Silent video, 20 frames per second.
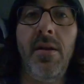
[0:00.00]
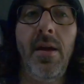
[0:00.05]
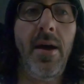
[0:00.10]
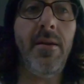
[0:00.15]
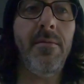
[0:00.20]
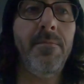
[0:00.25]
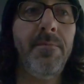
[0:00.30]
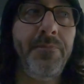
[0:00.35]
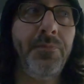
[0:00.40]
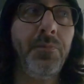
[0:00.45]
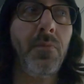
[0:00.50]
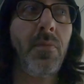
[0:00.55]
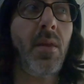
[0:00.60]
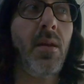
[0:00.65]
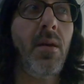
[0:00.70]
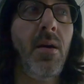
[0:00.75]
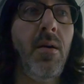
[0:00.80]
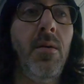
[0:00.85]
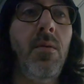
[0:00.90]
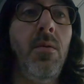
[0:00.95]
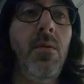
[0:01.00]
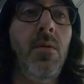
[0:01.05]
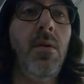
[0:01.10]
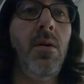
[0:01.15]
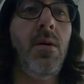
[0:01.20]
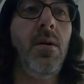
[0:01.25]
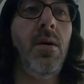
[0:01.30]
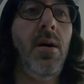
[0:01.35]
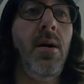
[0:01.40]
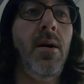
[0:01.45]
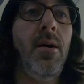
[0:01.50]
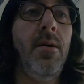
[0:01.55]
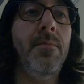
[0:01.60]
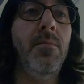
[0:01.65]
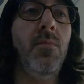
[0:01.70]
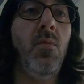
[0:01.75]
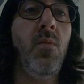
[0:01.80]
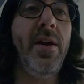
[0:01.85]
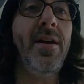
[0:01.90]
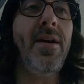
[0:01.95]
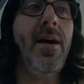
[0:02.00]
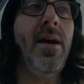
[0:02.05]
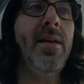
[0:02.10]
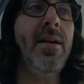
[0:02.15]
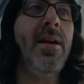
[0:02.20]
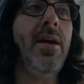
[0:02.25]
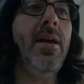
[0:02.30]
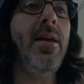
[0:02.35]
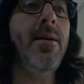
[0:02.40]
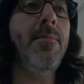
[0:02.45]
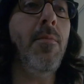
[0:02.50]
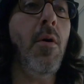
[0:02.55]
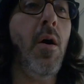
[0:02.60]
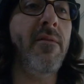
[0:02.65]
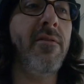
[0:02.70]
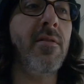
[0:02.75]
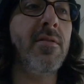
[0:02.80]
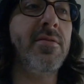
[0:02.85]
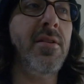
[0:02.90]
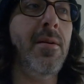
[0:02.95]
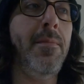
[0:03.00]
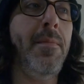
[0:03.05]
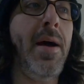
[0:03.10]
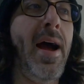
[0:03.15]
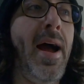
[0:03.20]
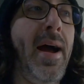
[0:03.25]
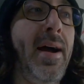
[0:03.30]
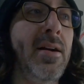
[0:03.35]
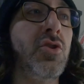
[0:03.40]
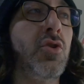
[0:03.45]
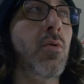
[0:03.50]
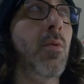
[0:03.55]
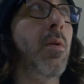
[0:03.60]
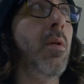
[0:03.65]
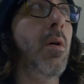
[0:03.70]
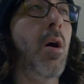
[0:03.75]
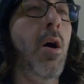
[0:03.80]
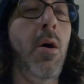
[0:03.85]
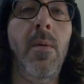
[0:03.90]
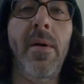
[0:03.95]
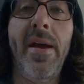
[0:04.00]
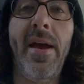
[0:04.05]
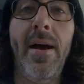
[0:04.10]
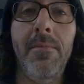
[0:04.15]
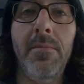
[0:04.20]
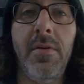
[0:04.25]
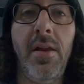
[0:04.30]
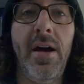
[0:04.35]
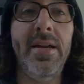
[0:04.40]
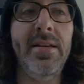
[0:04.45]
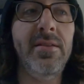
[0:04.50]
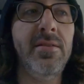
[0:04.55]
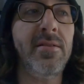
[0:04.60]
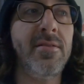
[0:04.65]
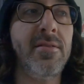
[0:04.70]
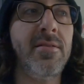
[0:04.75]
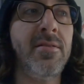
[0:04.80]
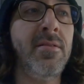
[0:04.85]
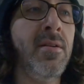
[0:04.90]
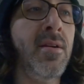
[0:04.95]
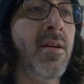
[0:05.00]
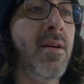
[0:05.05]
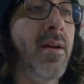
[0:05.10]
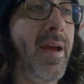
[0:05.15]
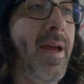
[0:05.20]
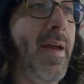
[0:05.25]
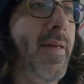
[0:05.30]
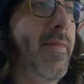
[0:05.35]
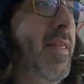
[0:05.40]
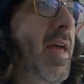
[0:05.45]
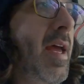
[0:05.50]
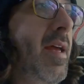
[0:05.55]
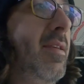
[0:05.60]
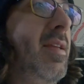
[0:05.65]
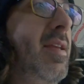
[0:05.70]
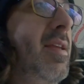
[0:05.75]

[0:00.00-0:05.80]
yet. We got to get him over some actual OEM lights, and then